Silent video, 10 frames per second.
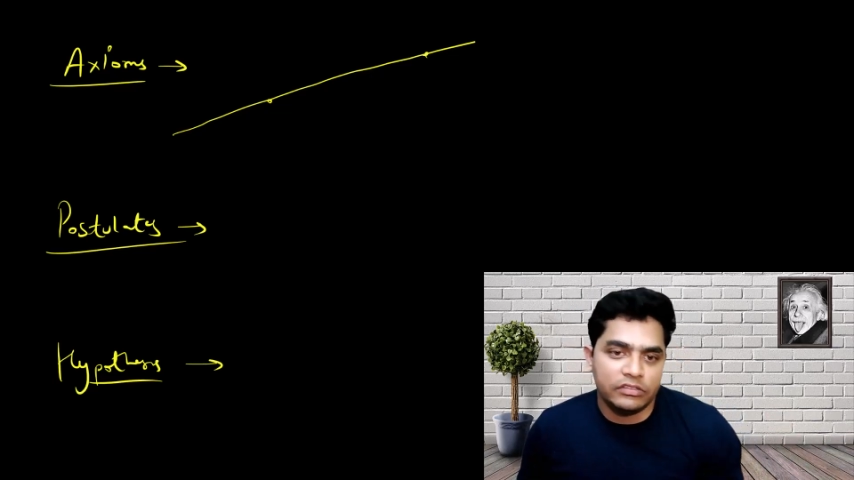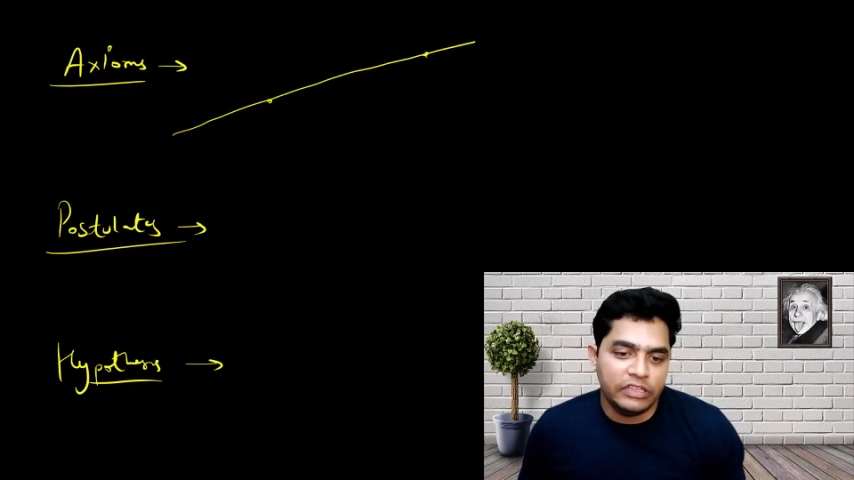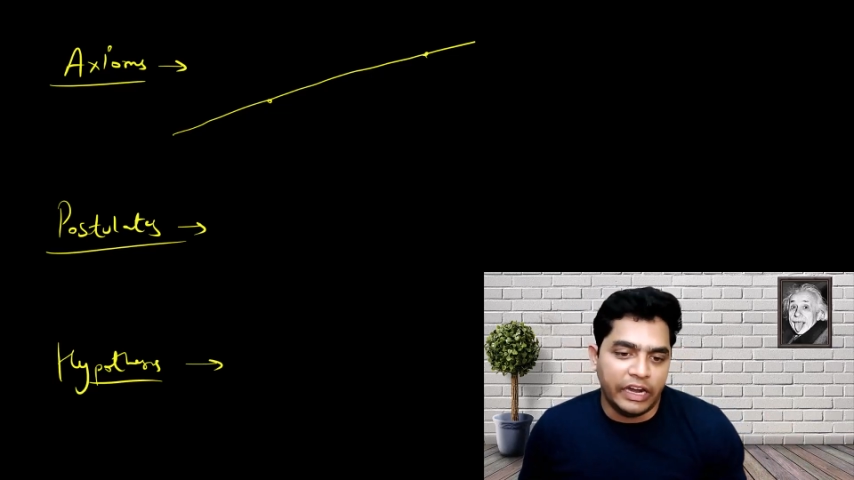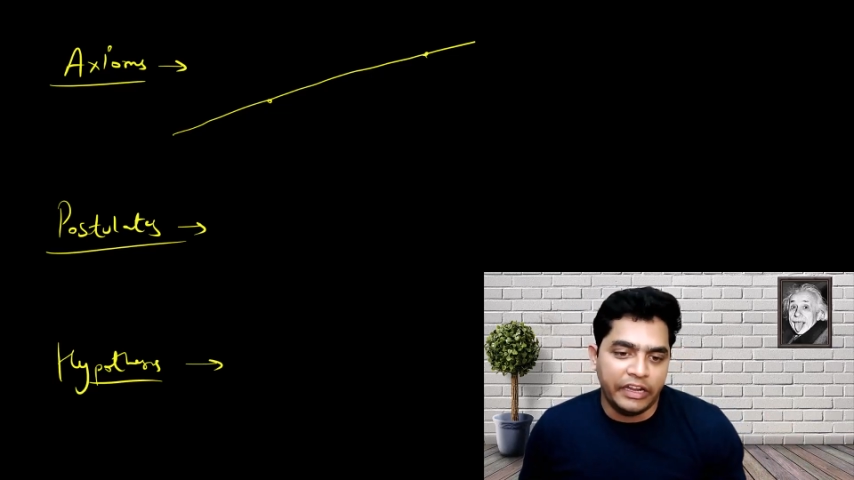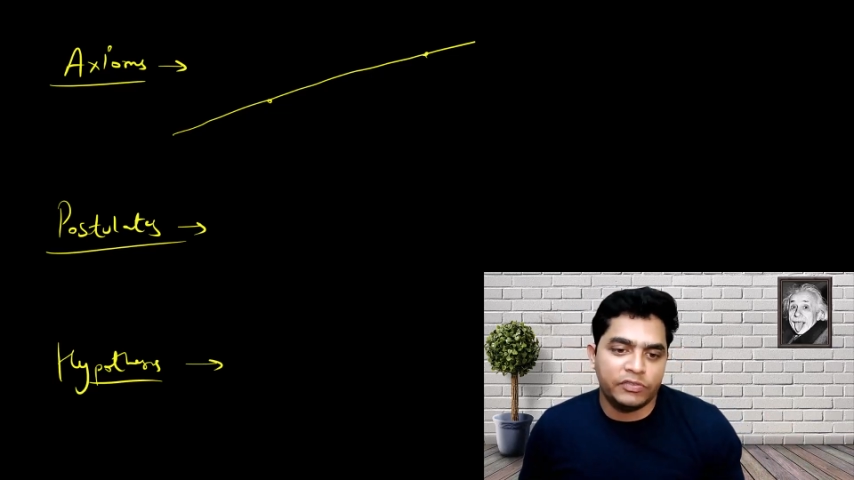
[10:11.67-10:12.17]

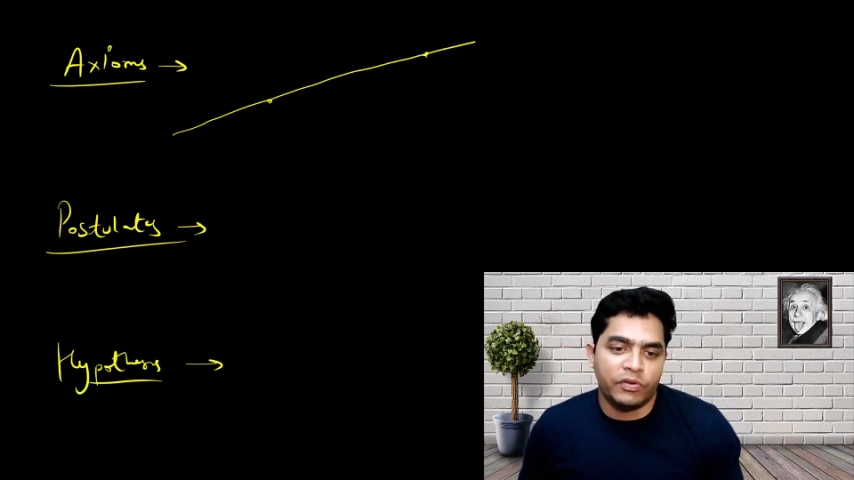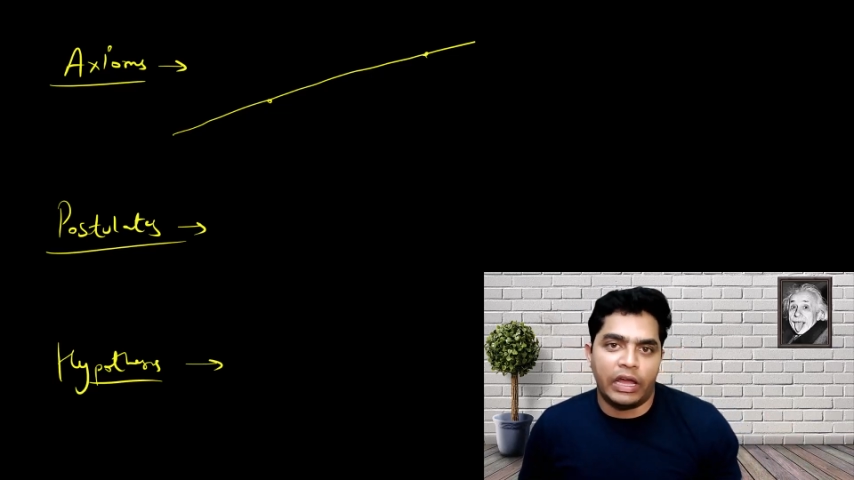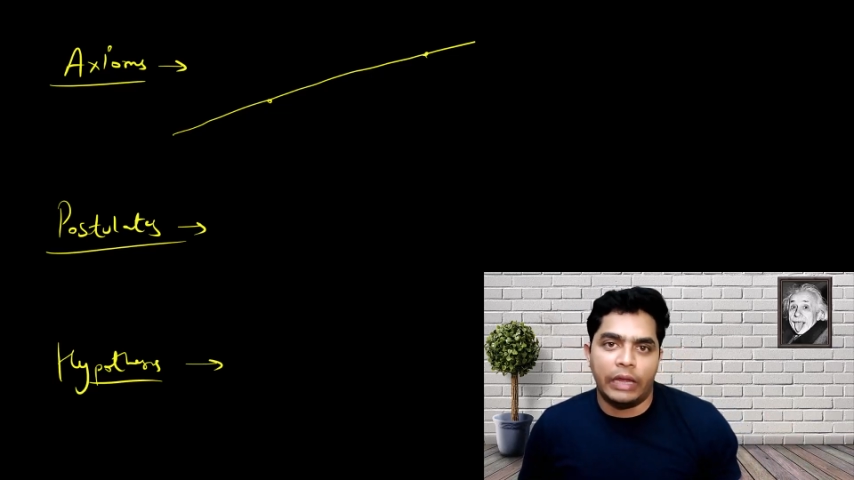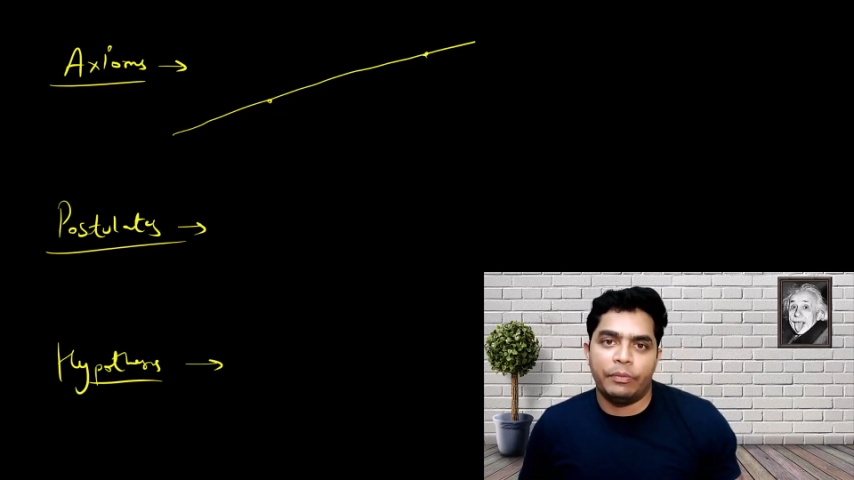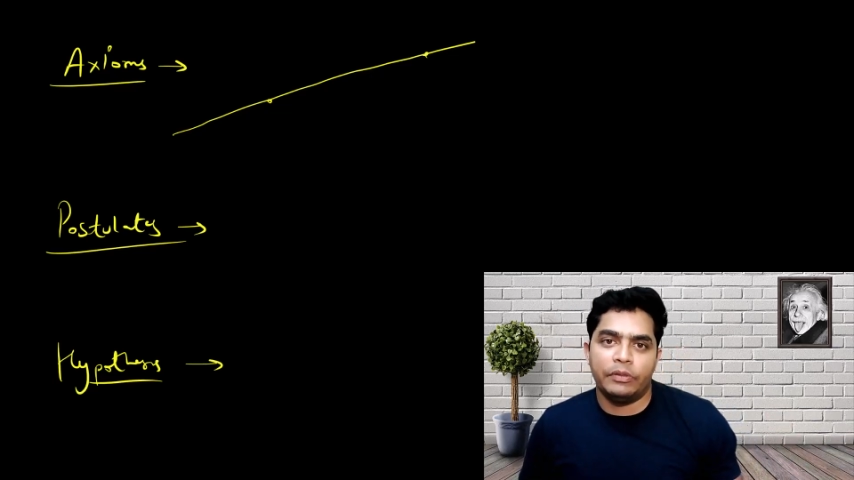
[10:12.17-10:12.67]
That is one
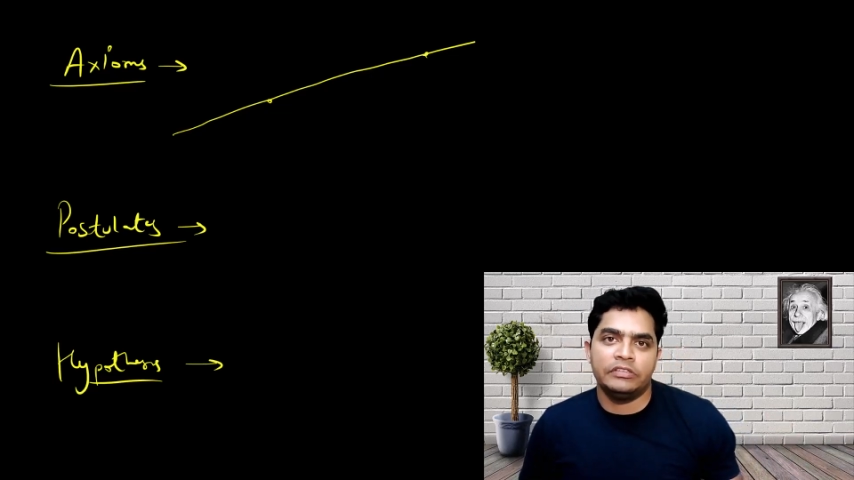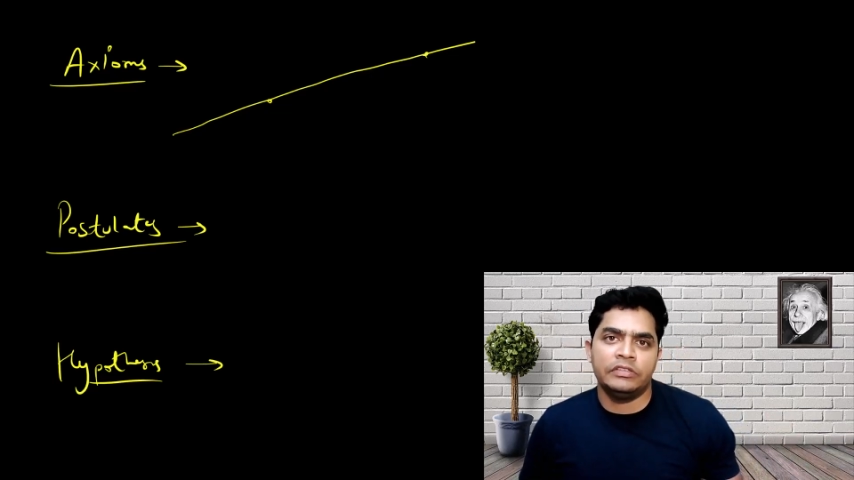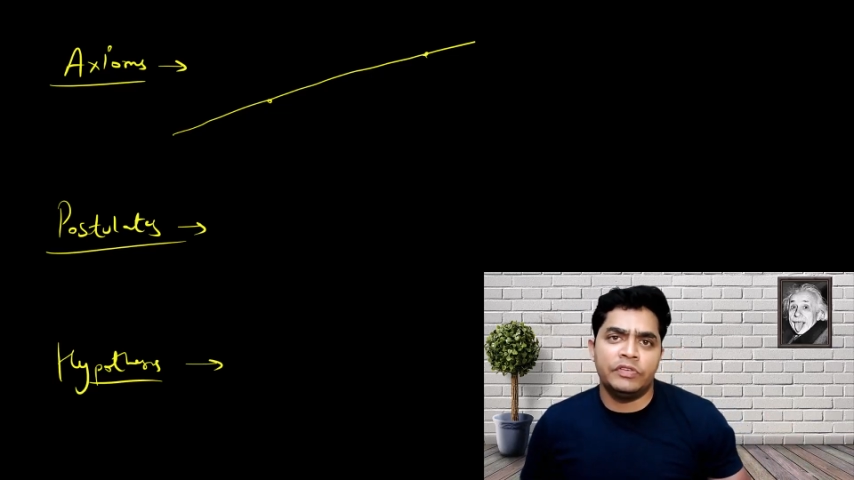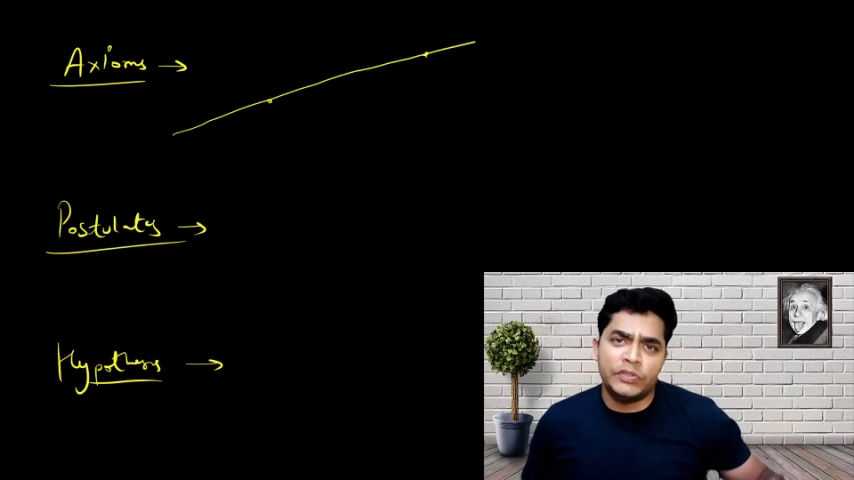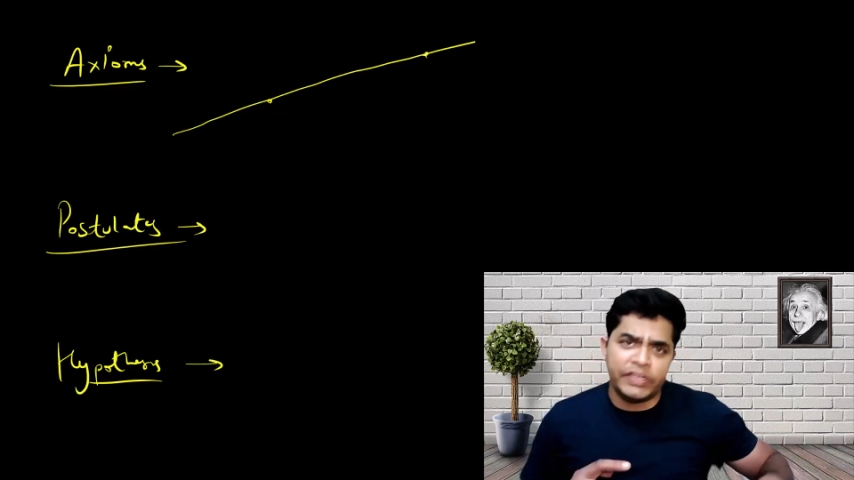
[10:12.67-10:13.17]

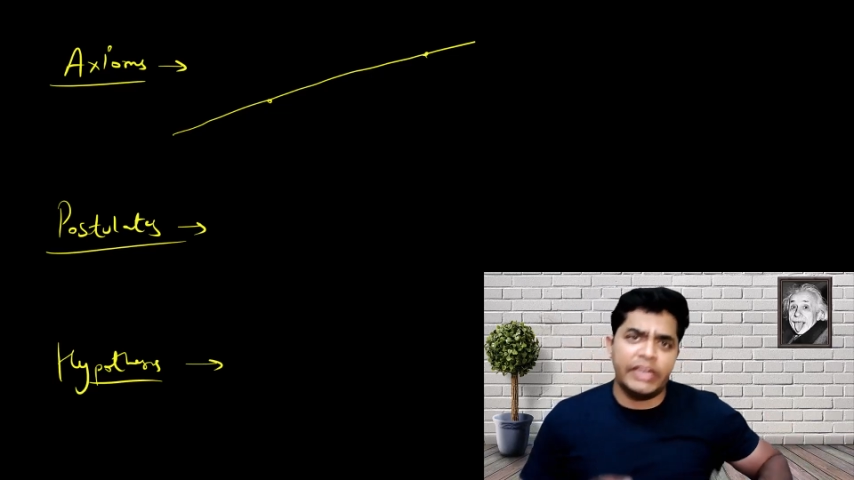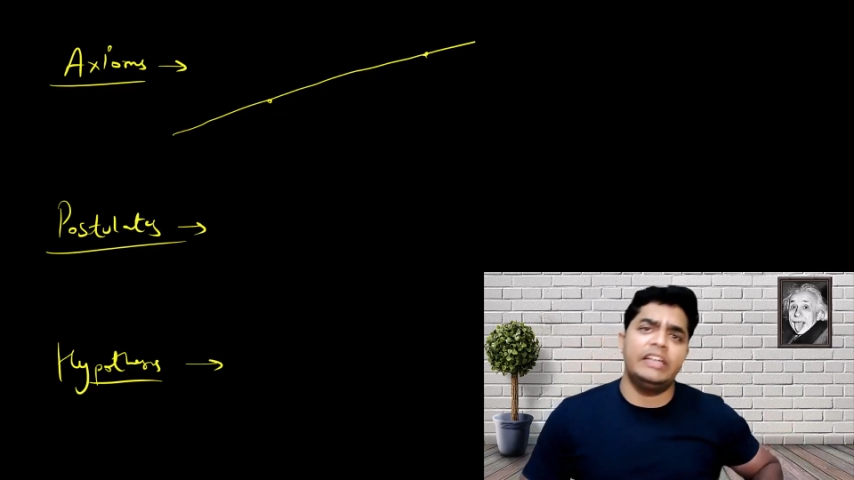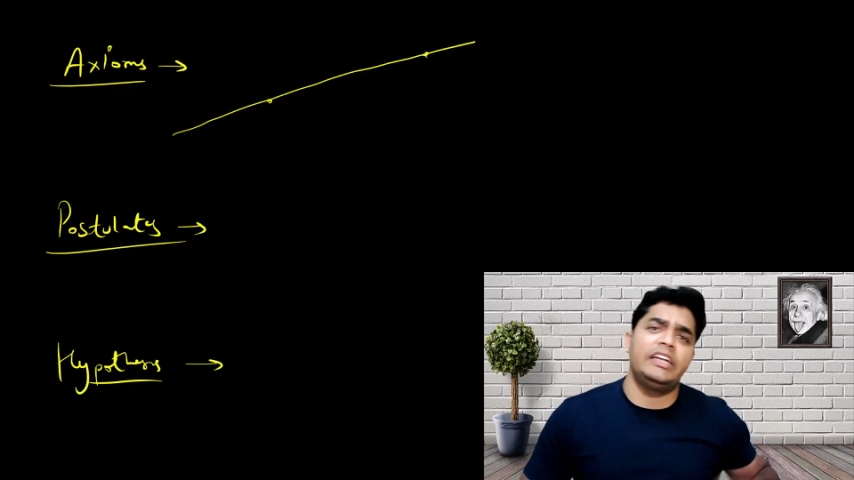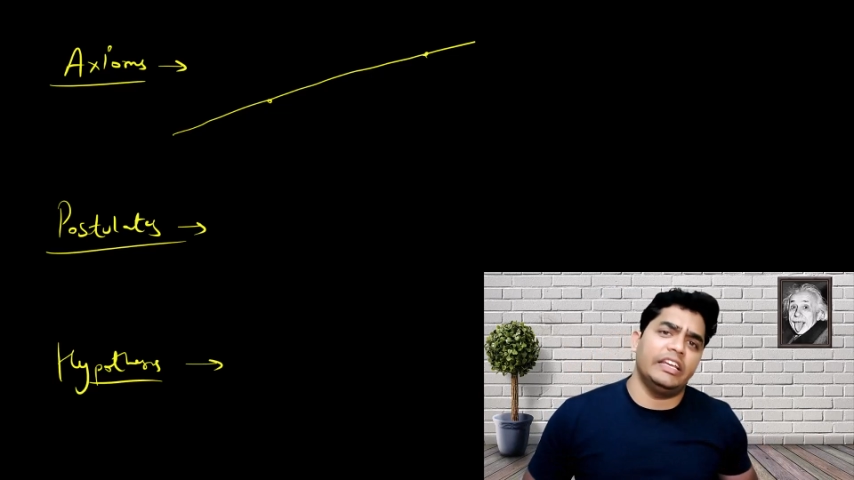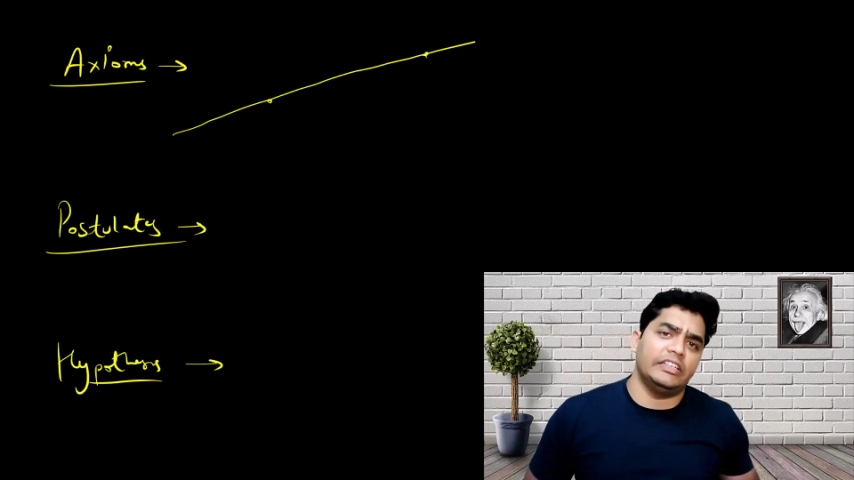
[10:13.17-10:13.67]
hypothesis which we
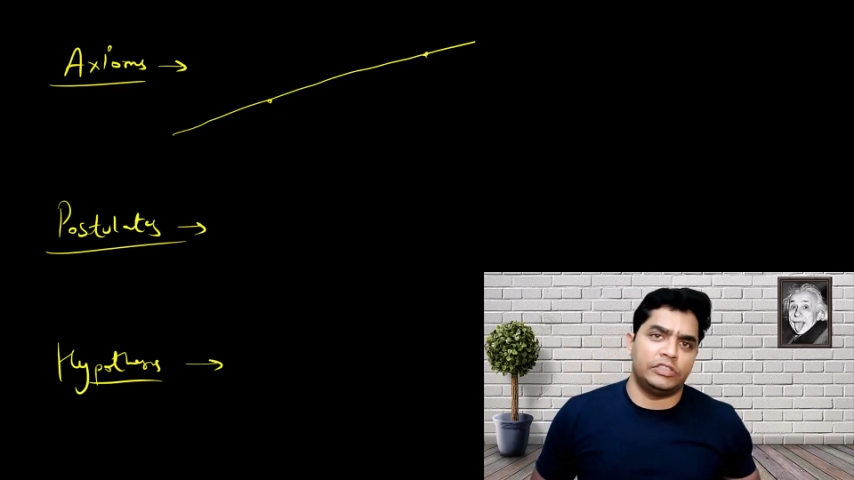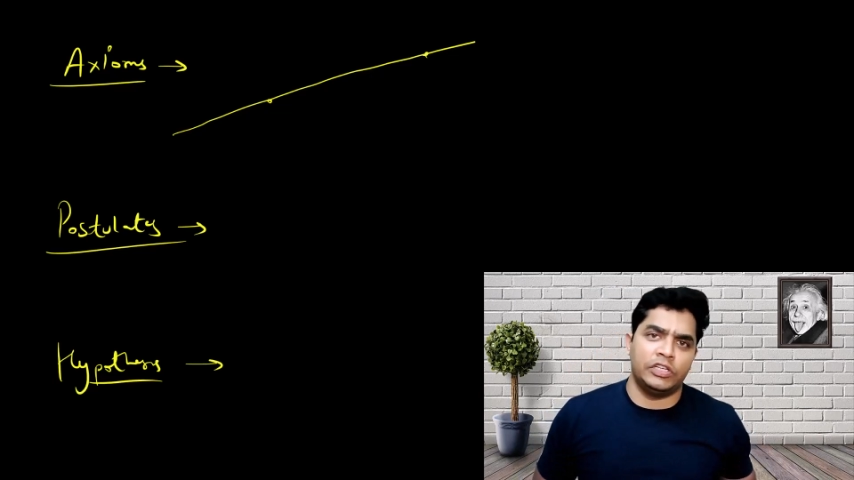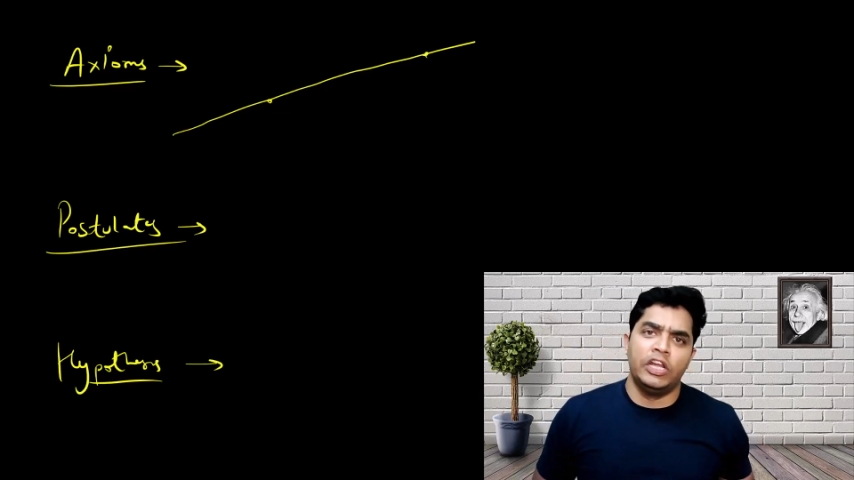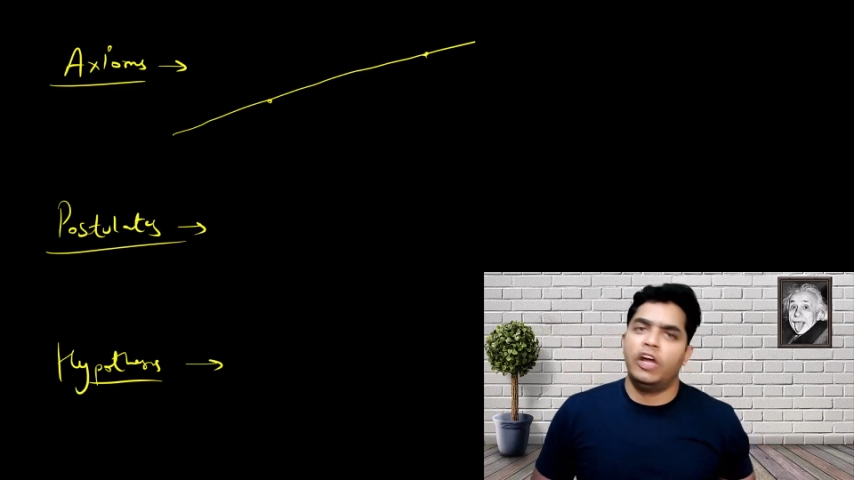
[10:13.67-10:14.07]
can test.